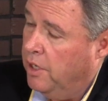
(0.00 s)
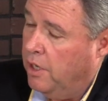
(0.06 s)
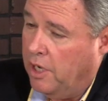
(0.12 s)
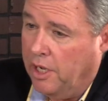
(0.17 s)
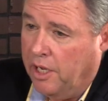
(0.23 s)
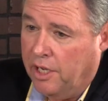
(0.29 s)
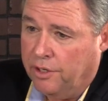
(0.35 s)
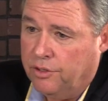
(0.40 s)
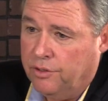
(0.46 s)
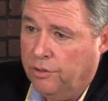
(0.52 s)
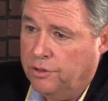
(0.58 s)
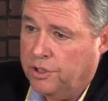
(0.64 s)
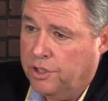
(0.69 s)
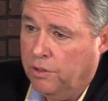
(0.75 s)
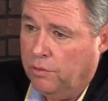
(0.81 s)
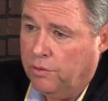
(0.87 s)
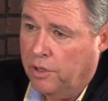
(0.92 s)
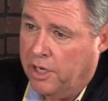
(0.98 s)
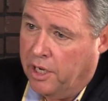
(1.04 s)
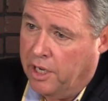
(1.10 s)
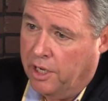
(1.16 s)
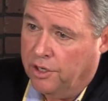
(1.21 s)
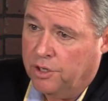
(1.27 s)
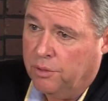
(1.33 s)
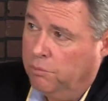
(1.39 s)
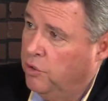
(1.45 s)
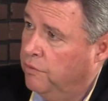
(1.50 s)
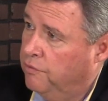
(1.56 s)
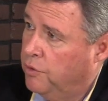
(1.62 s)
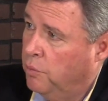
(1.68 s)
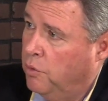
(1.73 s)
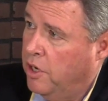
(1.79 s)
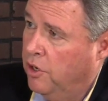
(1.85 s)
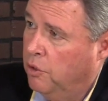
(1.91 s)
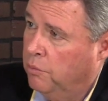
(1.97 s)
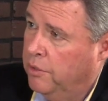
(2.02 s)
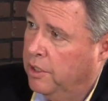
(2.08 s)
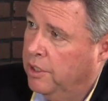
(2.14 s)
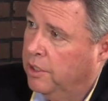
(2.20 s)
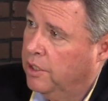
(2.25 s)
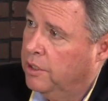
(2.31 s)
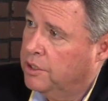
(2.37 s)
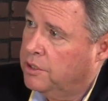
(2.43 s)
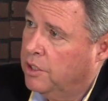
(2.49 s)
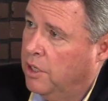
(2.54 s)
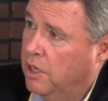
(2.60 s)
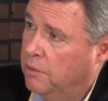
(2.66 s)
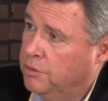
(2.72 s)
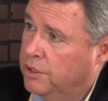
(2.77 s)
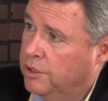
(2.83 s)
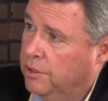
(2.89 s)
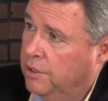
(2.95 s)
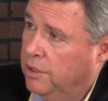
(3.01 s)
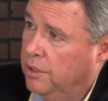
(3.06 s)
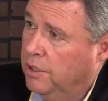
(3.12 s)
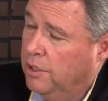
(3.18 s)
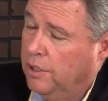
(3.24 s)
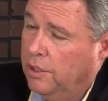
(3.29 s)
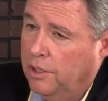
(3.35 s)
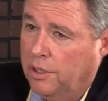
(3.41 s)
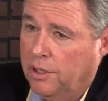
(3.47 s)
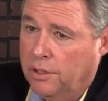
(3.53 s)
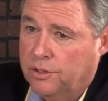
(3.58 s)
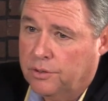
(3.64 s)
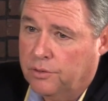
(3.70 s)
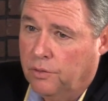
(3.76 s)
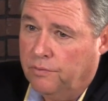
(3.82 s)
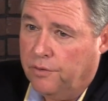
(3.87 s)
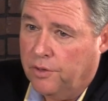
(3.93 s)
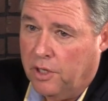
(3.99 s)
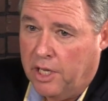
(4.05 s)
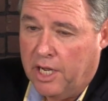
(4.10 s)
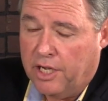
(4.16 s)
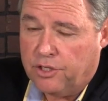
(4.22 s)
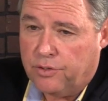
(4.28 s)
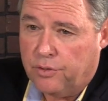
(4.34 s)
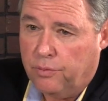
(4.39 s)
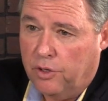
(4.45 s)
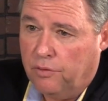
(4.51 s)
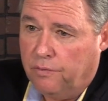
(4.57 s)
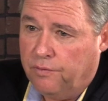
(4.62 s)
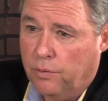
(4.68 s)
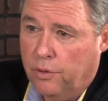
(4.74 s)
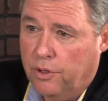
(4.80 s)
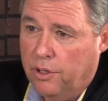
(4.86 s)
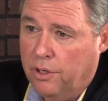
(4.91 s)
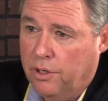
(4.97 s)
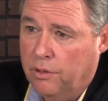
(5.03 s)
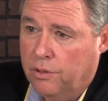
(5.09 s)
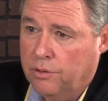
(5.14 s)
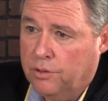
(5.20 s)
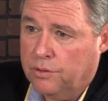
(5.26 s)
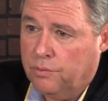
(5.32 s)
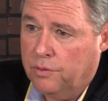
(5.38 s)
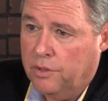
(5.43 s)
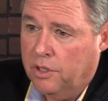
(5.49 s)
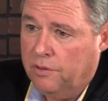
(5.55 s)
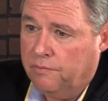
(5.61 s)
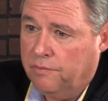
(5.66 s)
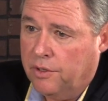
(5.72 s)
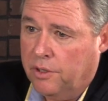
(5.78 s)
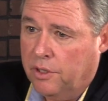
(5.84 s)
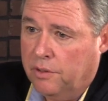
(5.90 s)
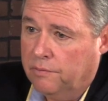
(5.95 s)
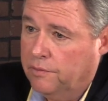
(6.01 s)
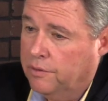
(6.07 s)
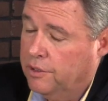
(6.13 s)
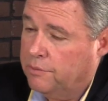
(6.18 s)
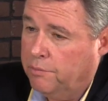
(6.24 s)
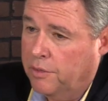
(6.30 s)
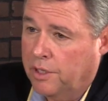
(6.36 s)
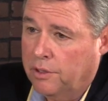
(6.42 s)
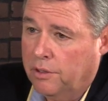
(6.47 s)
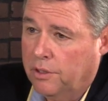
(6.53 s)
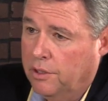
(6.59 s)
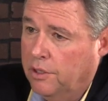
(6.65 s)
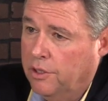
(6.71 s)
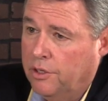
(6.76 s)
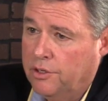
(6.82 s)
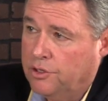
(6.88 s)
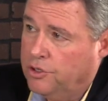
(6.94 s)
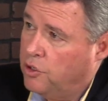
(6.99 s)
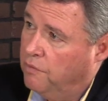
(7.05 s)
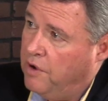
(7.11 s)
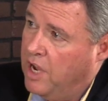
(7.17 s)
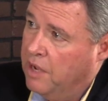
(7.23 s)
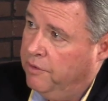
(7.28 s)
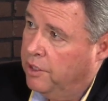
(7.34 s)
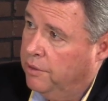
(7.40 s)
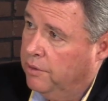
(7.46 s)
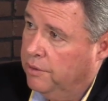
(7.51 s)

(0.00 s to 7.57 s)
I had 2 children that had to move to Wyoming to get jobs. And so for the last 3 or 4 years, we have just been surviving.